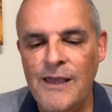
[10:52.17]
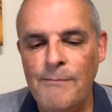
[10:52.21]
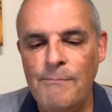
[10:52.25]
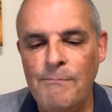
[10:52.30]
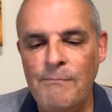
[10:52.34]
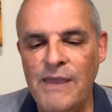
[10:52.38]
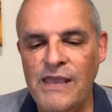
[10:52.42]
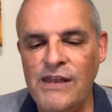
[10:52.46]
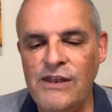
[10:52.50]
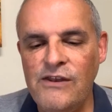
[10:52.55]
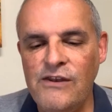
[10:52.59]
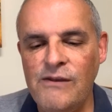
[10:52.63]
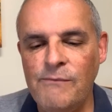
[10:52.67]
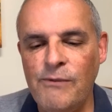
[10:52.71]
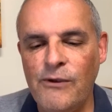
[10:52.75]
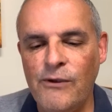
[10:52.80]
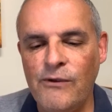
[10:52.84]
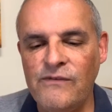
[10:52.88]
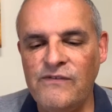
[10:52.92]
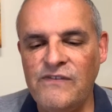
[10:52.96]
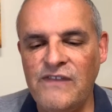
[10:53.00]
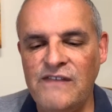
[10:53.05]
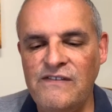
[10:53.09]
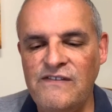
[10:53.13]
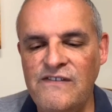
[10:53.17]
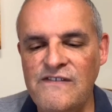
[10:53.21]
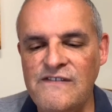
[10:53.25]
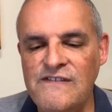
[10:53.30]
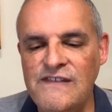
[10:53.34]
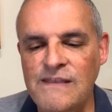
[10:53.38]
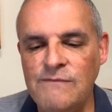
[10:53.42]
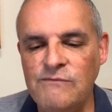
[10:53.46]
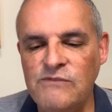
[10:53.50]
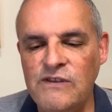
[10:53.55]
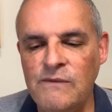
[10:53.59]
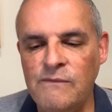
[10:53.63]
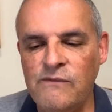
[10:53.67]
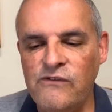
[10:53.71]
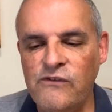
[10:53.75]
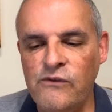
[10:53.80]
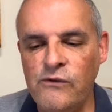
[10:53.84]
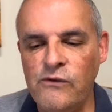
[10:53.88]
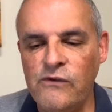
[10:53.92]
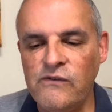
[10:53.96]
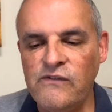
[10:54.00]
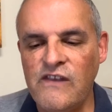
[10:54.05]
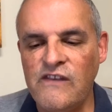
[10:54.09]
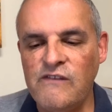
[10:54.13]
made an appearance at Disney MGM
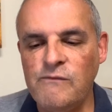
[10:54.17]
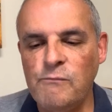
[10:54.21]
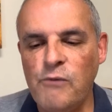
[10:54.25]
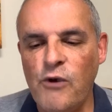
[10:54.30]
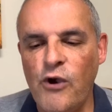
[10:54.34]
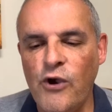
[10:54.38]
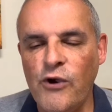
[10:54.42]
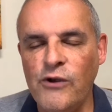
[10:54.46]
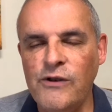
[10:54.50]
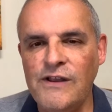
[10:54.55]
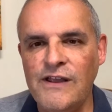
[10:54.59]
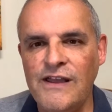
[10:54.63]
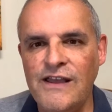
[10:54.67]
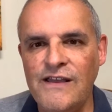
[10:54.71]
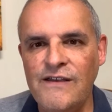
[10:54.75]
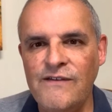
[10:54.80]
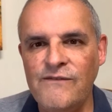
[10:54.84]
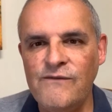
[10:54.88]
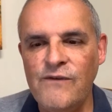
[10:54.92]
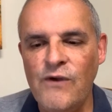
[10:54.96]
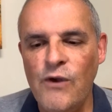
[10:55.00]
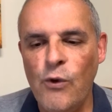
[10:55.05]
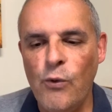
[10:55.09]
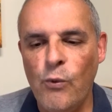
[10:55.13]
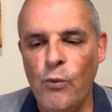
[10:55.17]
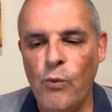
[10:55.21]
Studios as part of